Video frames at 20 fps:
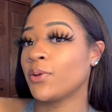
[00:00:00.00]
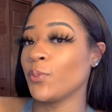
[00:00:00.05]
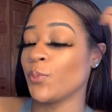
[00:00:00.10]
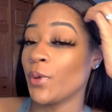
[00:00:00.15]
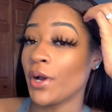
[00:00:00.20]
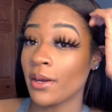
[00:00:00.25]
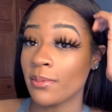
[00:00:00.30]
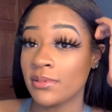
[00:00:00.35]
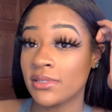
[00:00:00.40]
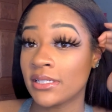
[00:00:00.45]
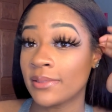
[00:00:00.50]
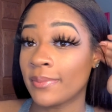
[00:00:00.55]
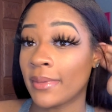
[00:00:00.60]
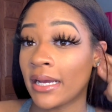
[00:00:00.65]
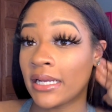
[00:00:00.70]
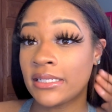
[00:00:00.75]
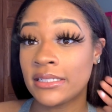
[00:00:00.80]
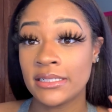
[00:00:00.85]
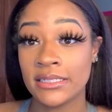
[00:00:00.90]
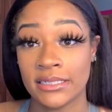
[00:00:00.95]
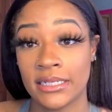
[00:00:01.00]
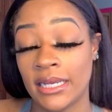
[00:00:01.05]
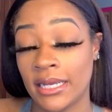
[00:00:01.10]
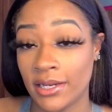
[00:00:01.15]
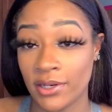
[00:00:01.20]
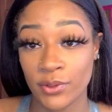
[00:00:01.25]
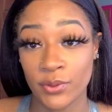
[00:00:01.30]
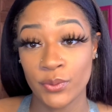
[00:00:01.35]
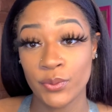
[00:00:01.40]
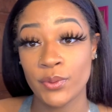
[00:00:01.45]
welcome to my
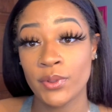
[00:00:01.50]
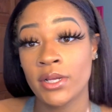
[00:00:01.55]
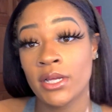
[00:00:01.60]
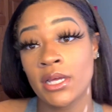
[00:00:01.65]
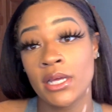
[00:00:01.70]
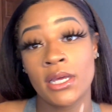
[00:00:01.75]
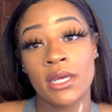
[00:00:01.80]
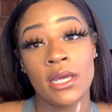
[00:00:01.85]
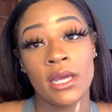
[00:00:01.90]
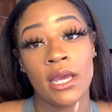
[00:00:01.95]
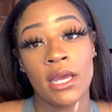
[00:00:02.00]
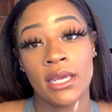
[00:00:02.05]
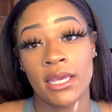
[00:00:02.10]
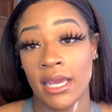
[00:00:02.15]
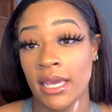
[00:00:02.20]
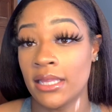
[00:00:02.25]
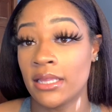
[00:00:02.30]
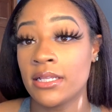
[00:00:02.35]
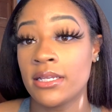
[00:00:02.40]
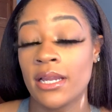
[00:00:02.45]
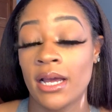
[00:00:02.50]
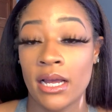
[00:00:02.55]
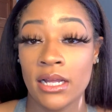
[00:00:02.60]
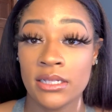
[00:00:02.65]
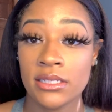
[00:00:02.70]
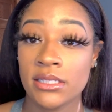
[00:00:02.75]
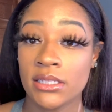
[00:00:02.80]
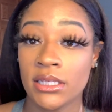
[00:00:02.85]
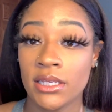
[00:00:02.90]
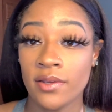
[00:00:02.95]
channel, Kayla Don
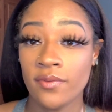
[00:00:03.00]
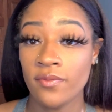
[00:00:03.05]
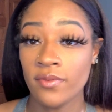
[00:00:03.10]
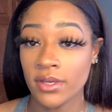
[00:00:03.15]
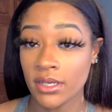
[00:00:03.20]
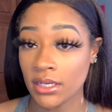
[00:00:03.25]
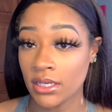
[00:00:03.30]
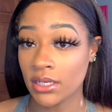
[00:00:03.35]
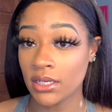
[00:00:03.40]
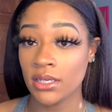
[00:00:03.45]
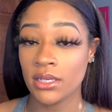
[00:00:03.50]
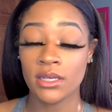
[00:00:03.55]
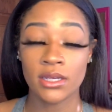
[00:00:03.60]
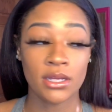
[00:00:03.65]
TV.